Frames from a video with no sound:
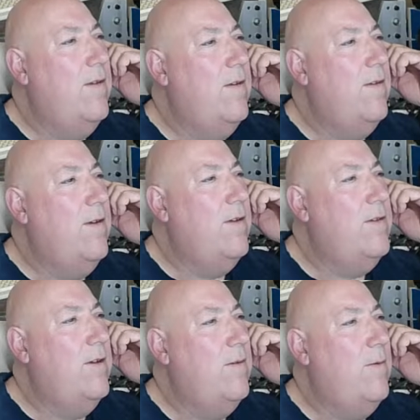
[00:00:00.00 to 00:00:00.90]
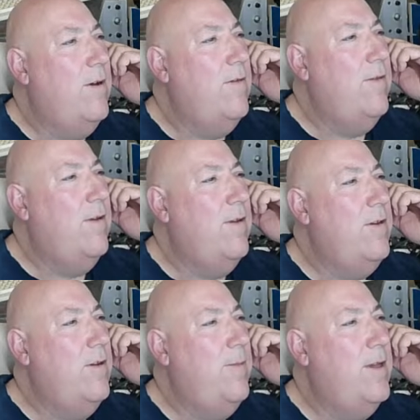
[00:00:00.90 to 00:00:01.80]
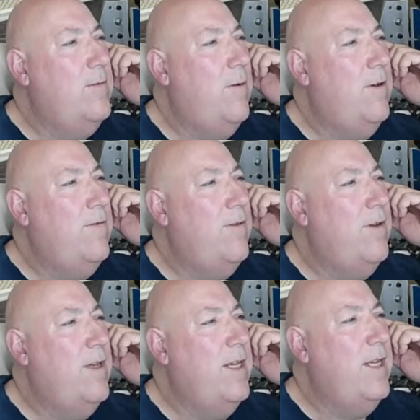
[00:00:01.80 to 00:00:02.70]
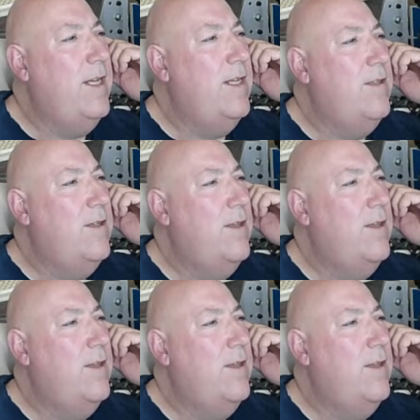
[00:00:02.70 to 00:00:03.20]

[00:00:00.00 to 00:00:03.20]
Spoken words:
Right, so Wi-Fi, UPAS Wi-Fi init,